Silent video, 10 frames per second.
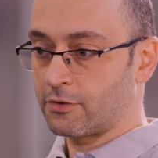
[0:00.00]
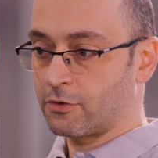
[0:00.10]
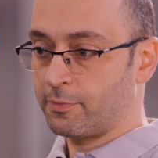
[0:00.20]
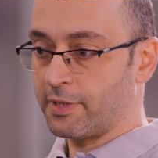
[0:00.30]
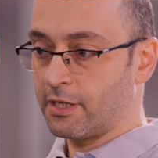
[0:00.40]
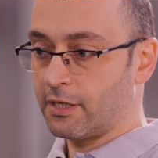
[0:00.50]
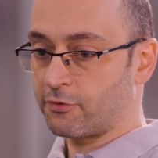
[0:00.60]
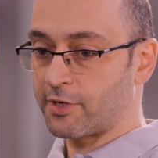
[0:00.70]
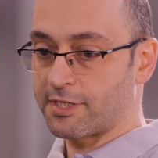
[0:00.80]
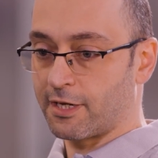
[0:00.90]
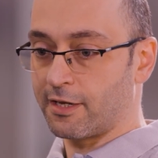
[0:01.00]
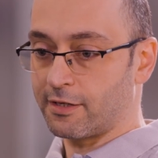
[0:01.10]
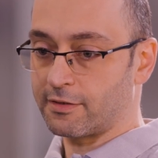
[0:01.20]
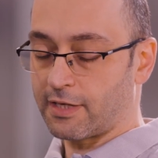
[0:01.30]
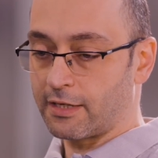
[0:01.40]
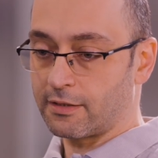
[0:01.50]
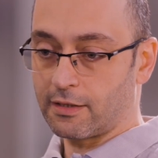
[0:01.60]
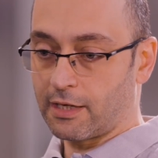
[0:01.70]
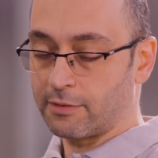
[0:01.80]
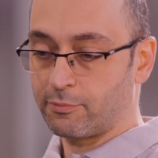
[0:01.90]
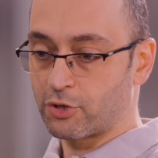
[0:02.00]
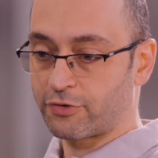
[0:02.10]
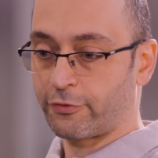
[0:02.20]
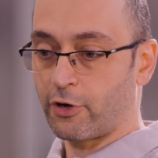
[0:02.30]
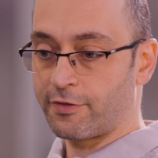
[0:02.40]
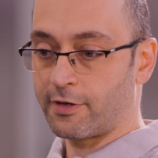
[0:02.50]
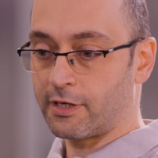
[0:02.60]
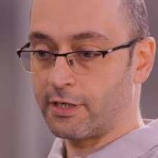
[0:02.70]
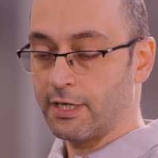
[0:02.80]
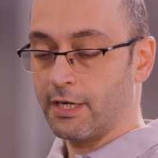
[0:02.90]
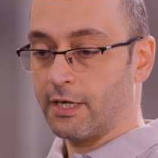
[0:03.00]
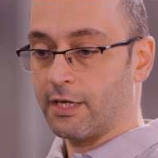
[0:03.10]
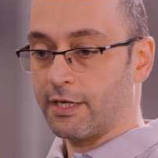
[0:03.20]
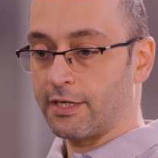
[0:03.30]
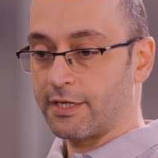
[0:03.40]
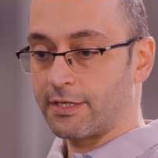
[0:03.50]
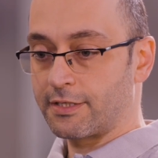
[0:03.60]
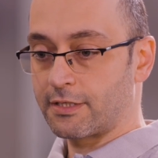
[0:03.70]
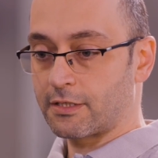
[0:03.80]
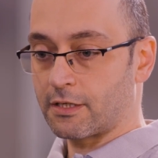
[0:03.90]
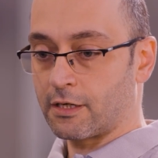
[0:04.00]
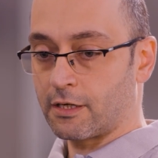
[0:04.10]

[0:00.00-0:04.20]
to be resilient and push further is